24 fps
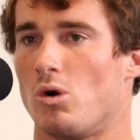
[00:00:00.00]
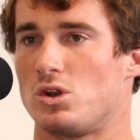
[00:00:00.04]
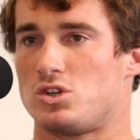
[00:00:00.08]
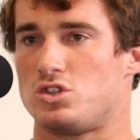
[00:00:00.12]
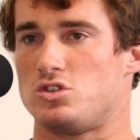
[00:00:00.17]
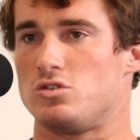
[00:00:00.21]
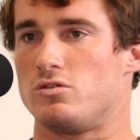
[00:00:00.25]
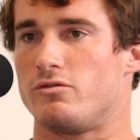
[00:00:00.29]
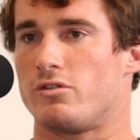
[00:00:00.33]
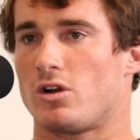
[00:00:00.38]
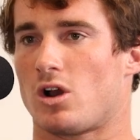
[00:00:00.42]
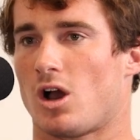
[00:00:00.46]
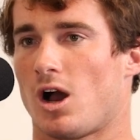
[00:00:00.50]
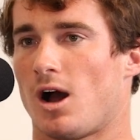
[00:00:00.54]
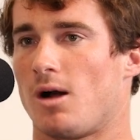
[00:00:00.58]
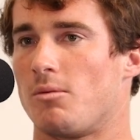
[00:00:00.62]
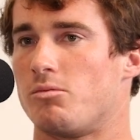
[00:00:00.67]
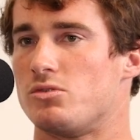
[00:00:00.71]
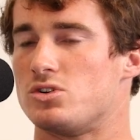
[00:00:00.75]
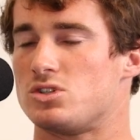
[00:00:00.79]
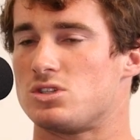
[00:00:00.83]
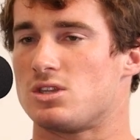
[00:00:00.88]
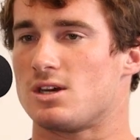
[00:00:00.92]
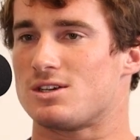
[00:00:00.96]
what you've
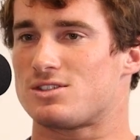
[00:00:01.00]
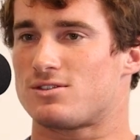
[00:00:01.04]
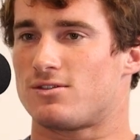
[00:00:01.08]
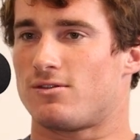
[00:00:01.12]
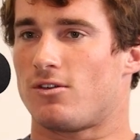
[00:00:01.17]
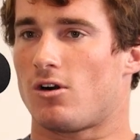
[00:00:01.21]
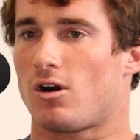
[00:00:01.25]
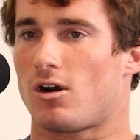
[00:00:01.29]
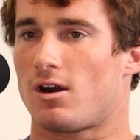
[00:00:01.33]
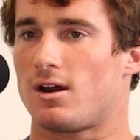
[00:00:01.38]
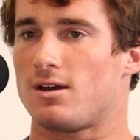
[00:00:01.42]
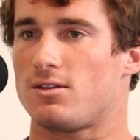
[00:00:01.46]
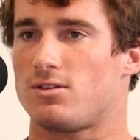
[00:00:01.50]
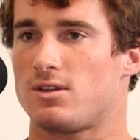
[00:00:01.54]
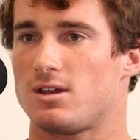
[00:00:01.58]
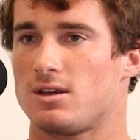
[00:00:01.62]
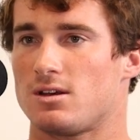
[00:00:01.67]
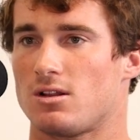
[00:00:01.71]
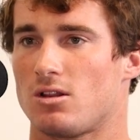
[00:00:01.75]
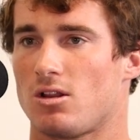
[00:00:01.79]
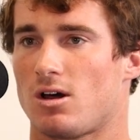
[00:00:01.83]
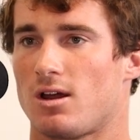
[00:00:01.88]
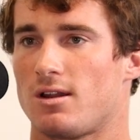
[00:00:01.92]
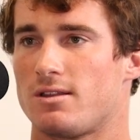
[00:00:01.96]
accomplished thus far. I
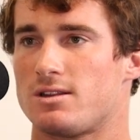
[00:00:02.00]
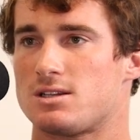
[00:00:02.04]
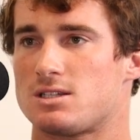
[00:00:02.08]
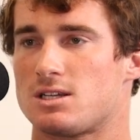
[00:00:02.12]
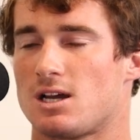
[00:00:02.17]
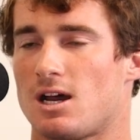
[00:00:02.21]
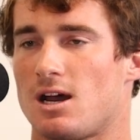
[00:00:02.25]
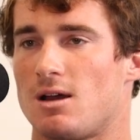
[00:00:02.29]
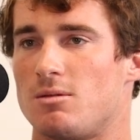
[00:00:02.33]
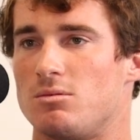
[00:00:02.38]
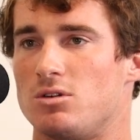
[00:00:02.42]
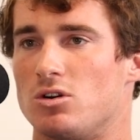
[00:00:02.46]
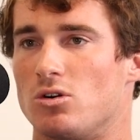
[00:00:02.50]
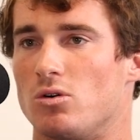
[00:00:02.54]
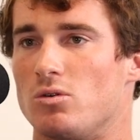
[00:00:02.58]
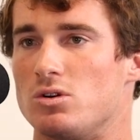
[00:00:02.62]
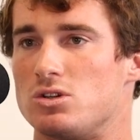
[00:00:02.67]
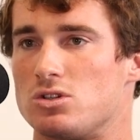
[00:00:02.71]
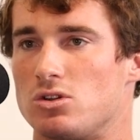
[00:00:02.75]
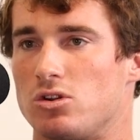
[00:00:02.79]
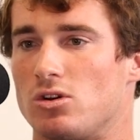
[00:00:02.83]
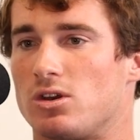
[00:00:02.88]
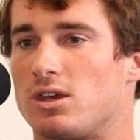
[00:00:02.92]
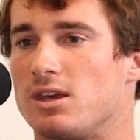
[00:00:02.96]
think a lot of the time you're
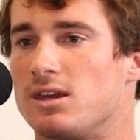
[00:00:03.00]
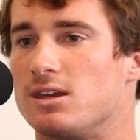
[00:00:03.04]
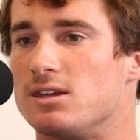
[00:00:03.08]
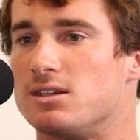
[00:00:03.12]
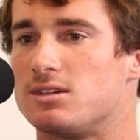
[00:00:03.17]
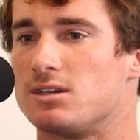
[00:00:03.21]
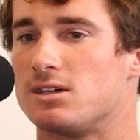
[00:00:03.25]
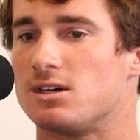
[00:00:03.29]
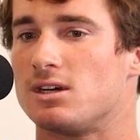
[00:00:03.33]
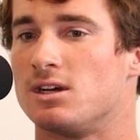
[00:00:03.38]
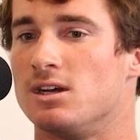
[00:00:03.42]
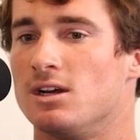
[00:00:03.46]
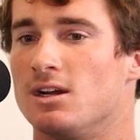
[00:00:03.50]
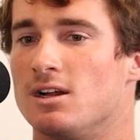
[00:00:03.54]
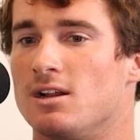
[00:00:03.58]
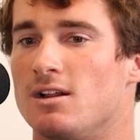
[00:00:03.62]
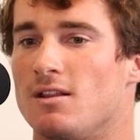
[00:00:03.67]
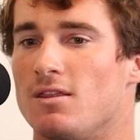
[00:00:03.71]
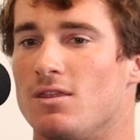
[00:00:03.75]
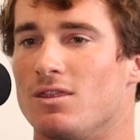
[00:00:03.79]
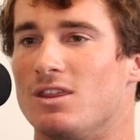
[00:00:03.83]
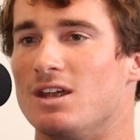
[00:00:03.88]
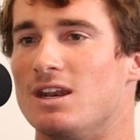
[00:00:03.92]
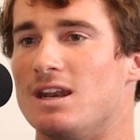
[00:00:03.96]
always looking to
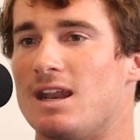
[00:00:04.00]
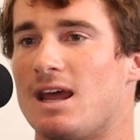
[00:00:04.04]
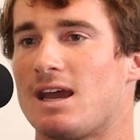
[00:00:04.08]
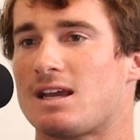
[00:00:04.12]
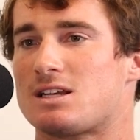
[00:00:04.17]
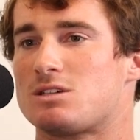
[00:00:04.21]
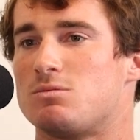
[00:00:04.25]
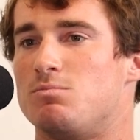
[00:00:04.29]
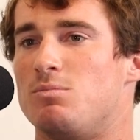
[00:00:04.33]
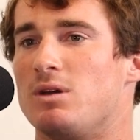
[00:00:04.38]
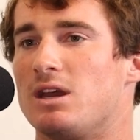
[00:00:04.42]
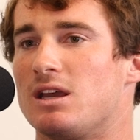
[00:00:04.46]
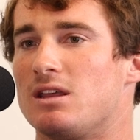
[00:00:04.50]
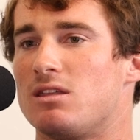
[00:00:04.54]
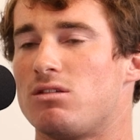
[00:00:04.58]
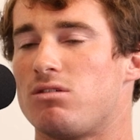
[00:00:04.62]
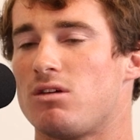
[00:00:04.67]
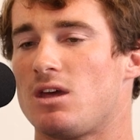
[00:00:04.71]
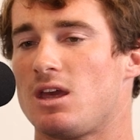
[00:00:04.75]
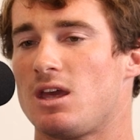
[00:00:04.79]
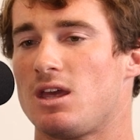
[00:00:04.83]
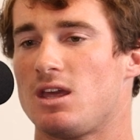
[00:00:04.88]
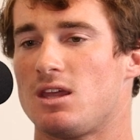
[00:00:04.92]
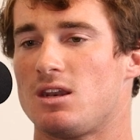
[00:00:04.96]
the next big
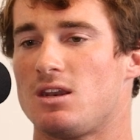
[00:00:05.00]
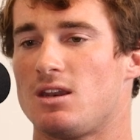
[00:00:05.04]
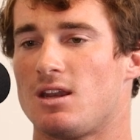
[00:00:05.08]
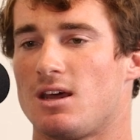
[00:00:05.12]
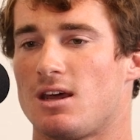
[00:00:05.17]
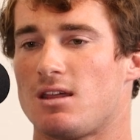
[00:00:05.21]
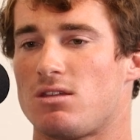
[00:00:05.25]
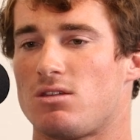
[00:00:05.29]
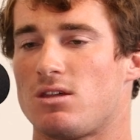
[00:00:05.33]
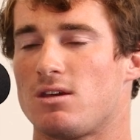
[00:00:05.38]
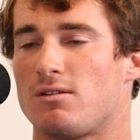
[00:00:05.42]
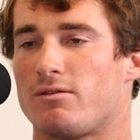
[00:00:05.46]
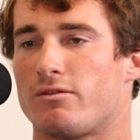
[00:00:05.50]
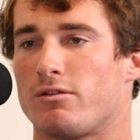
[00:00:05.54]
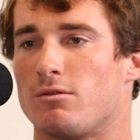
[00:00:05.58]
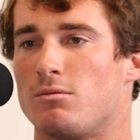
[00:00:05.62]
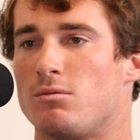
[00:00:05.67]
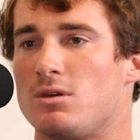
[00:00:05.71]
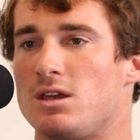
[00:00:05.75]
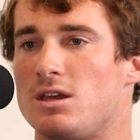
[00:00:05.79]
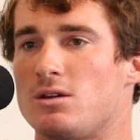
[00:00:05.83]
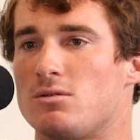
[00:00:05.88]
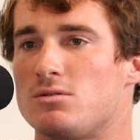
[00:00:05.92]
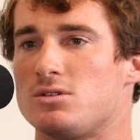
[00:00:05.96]
thing, and I think for
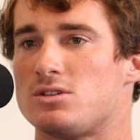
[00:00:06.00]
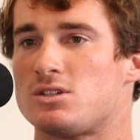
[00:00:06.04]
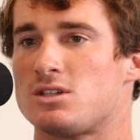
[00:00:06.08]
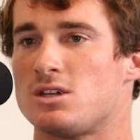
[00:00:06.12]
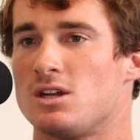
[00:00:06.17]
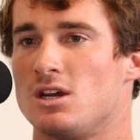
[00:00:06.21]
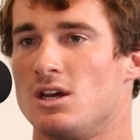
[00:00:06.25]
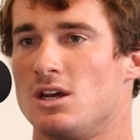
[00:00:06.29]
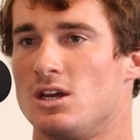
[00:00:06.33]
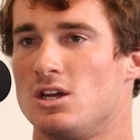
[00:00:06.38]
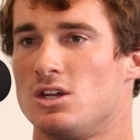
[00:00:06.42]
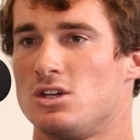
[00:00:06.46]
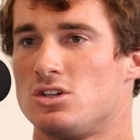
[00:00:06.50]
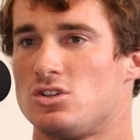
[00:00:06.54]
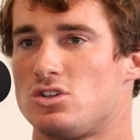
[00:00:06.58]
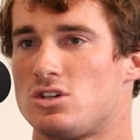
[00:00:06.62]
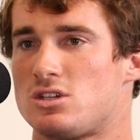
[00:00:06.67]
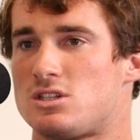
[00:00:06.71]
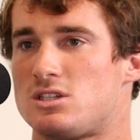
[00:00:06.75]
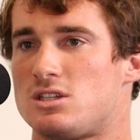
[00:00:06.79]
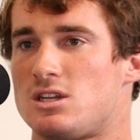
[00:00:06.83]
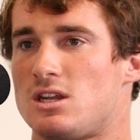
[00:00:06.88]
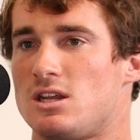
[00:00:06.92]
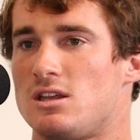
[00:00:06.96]
me it was
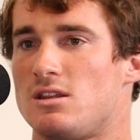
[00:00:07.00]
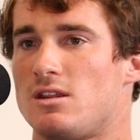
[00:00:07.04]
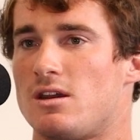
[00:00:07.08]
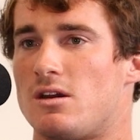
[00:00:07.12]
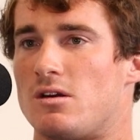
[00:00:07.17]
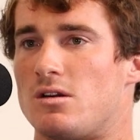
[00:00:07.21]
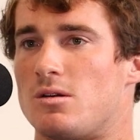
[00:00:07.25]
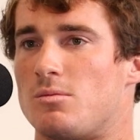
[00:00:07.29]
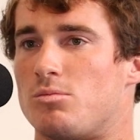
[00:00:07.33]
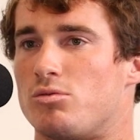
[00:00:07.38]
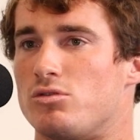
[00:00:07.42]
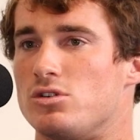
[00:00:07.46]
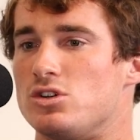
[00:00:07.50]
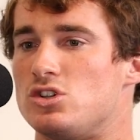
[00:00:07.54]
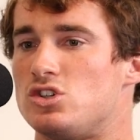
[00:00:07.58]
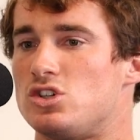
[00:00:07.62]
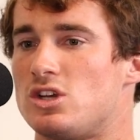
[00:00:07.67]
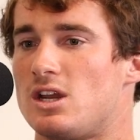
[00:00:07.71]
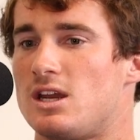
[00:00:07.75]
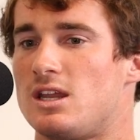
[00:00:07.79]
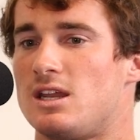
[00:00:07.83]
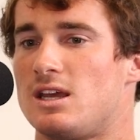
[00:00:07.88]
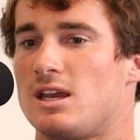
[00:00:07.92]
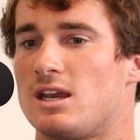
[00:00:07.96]
just sitting there and
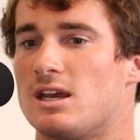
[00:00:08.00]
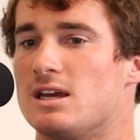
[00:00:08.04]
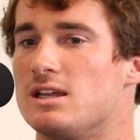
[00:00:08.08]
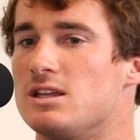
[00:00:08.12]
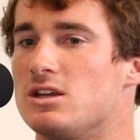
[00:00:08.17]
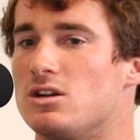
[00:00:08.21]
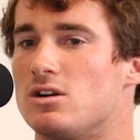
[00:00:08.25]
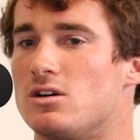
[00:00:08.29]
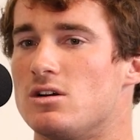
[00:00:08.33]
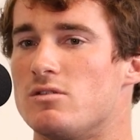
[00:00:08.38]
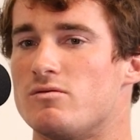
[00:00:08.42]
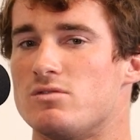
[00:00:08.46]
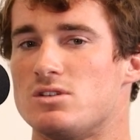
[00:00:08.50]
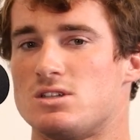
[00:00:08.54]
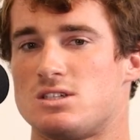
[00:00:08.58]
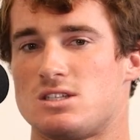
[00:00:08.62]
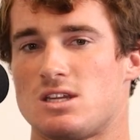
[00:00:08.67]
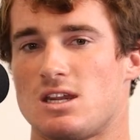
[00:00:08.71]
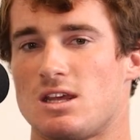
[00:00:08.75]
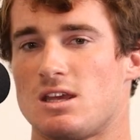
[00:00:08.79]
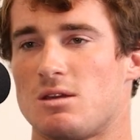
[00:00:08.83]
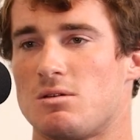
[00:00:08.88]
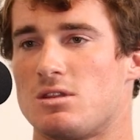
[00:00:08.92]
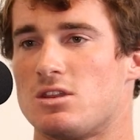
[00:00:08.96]
appreciating it. Even
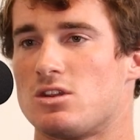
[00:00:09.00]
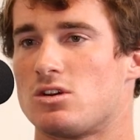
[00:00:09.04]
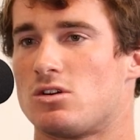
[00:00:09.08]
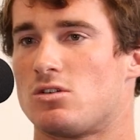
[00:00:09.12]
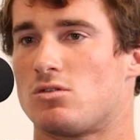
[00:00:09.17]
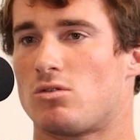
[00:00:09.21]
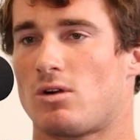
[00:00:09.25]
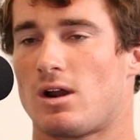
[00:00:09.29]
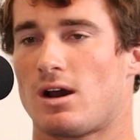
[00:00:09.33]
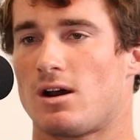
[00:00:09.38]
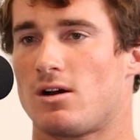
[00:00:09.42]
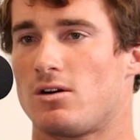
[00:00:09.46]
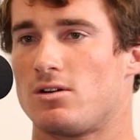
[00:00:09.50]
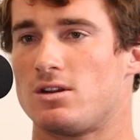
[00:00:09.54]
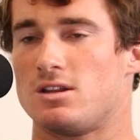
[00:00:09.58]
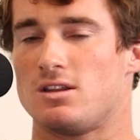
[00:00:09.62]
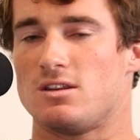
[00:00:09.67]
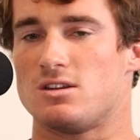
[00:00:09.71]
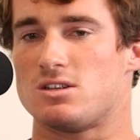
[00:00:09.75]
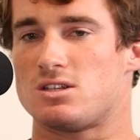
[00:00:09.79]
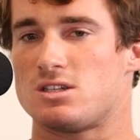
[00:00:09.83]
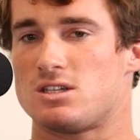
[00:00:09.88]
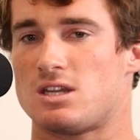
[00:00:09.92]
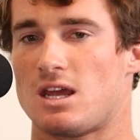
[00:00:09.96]
sitting in the crowd
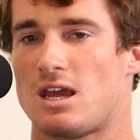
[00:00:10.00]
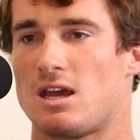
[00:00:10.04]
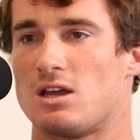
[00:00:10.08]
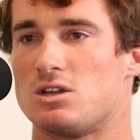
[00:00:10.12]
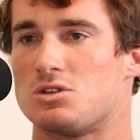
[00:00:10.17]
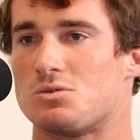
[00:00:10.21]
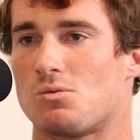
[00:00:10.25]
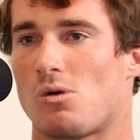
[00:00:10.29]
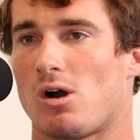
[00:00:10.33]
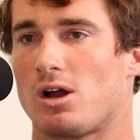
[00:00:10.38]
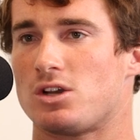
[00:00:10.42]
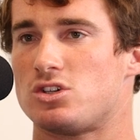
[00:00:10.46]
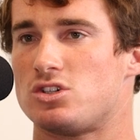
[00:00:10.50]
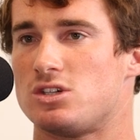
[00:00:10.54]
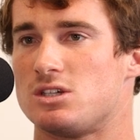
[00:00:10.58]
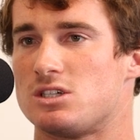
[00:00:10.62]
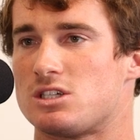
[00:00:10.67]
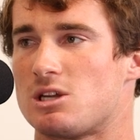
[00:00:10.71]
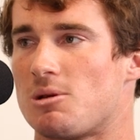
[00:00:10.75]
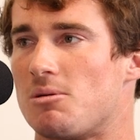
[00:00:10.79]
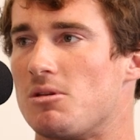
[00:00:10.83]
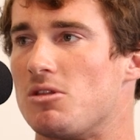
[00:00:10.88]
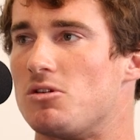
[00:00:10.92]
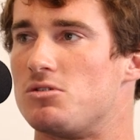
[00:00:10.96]
in the stands, watching
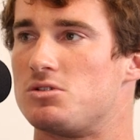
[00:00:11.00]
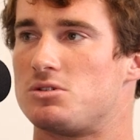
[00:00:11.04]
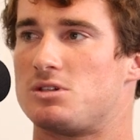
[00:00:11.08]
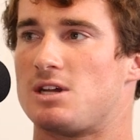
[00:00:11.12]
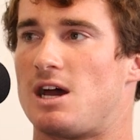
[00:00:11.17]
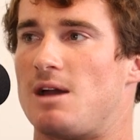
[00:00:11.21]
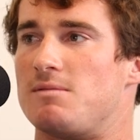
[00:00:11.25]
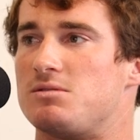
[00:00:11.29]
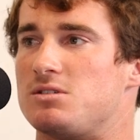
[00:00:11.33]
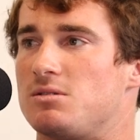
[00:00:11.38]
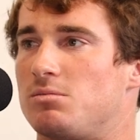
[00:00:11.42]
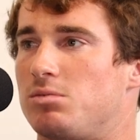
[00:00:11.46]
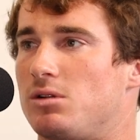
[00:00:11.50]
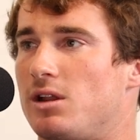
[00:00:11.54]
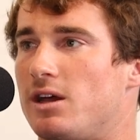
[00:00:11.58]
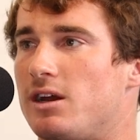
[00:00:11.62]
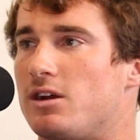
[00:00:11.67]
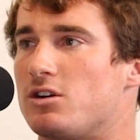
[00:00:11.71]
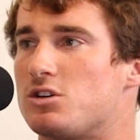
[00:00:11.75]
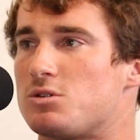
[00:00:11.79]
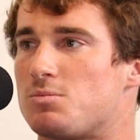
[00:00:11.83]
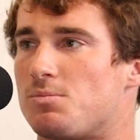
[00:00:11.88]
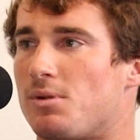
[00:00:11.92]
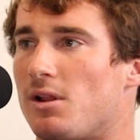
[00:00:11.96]
some of those types of
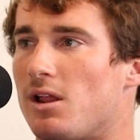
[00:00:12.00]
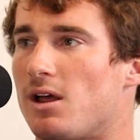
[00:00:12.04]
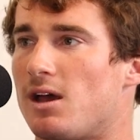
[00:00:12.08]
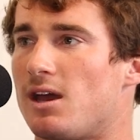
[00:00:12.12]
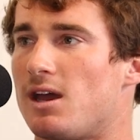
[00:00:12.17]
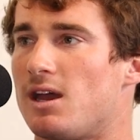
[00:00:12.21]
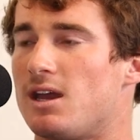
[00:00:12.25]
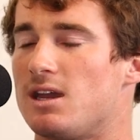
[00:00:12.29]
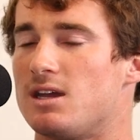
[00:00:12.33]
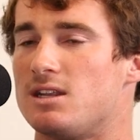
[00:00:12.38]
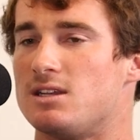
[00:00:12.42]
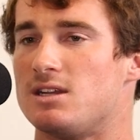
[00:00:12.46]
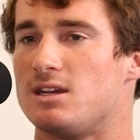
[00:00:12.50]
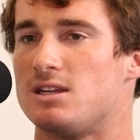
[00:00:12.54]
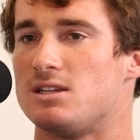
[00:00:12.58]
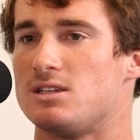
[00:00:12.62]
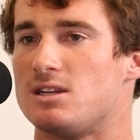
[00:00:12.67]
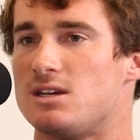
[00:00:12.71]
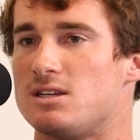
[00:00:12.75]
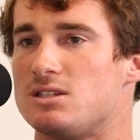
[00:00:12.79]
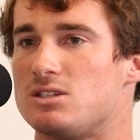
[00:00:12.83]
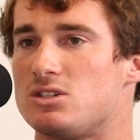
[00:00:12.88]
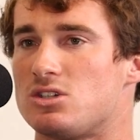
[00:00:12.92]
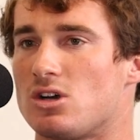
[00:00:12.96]
players play
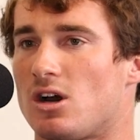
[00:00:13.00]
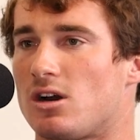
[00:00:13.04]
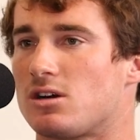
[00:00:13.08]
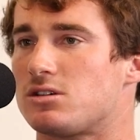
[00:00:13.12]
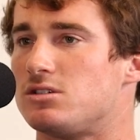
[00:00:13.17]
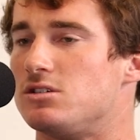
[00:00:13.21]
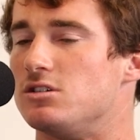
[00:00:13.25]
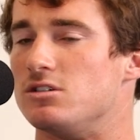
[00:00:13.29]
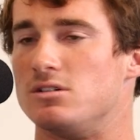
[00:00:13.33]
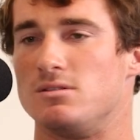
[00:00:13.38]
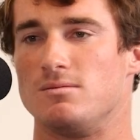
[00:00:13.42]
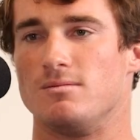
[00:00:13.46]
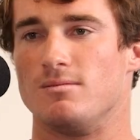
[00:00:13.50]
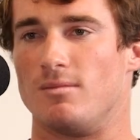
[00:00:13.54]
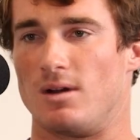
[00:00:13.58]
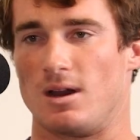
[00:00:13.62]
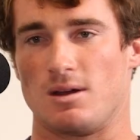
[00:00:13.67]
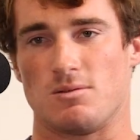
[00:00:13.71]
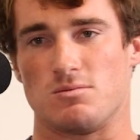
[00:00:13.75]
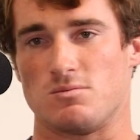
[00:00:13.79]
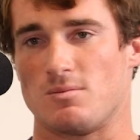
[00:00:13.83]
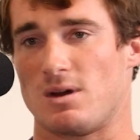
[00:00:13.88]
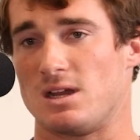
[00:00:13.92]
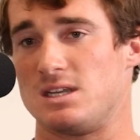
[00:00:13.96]
and talk to
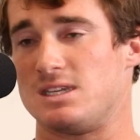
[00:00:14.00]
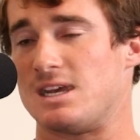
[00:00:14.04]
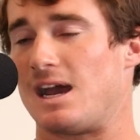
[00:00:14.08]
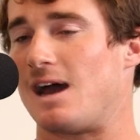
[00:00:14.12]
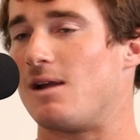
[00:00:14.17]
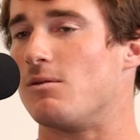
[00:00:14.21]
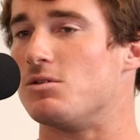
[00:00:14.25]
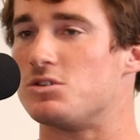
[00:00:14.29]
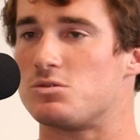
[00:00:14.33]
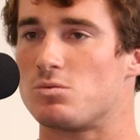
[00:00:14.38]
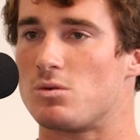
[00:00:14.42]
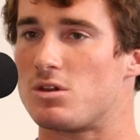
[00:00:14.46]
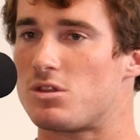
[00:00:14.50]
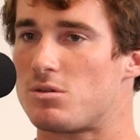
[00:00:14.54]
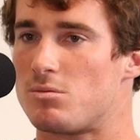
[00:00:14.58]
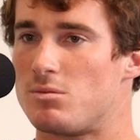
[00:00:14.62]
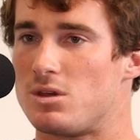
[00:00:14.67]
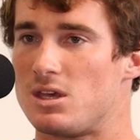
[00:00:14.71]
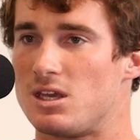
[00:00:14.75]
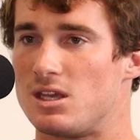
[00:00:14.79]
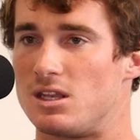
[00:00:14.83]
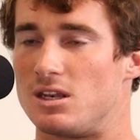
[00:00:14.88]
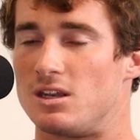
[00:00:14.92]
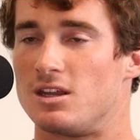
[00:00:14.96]
my dad was with
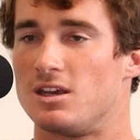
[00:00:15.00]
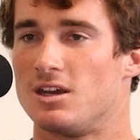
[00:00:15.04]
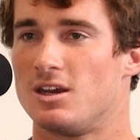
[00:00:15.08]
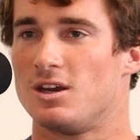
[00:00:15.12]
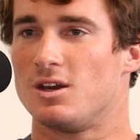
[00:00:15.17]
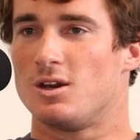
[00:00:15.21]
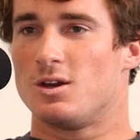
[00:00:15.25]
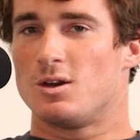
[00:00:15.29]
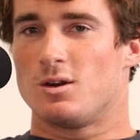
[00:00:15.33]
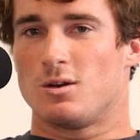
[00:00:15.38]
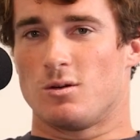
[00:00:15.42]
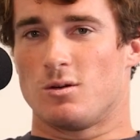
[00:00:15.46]
me, and